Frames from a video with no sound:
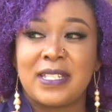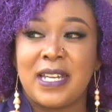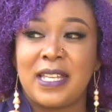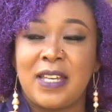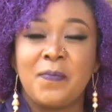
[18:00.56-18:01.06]

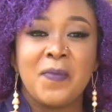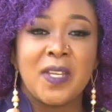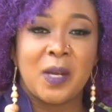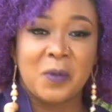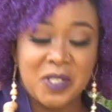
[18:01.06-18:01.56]
Daily,
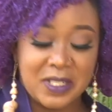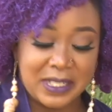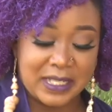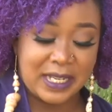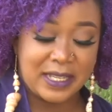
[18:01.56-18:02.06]
I want you to
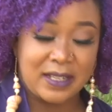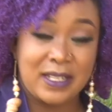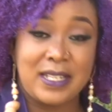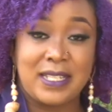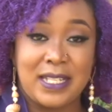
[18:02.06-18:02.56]
take down
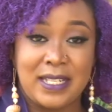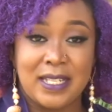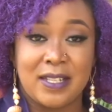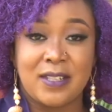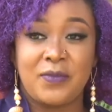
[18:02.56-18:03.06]
these
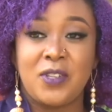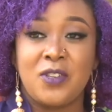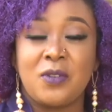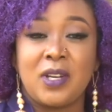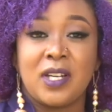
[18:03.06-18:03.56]
details. If you
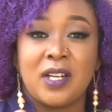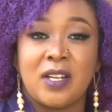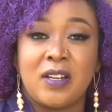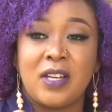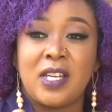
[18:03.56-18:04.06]
know a
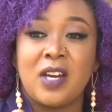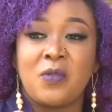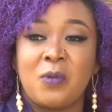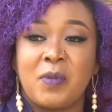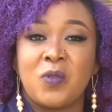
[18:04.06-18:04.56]
girl, a young
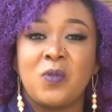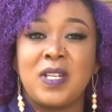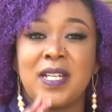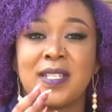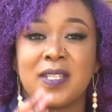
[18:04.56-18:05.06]
woman who
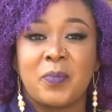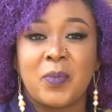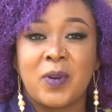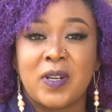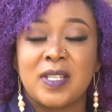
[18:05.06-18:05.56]
needs
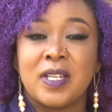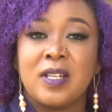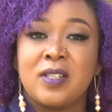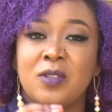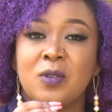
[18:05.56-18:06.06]
support
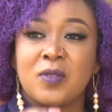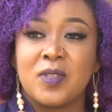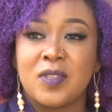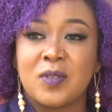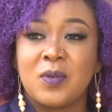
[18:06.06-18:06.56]
to go to
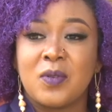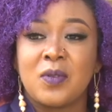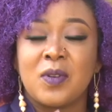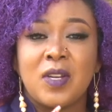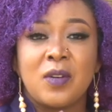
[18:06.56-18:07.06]

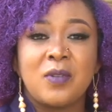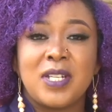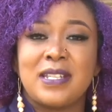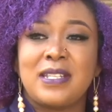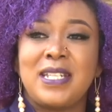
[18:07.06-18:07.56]
school, who
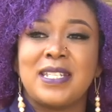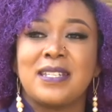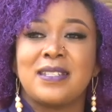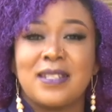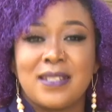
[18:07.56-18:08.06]
just needs a
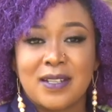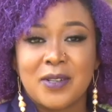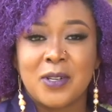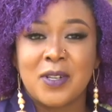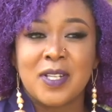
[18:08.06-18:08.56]

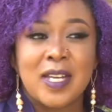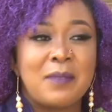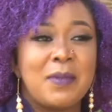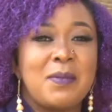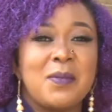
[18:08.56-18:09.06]
sisterhood,
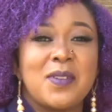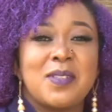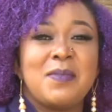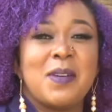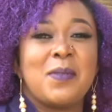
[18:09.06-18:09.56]
maybe wants to
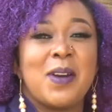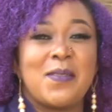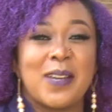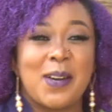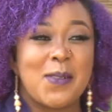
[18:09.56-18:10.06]
be a part of
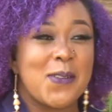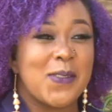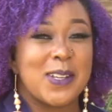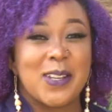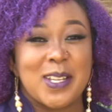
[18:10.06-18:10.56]
the Come Out Fund,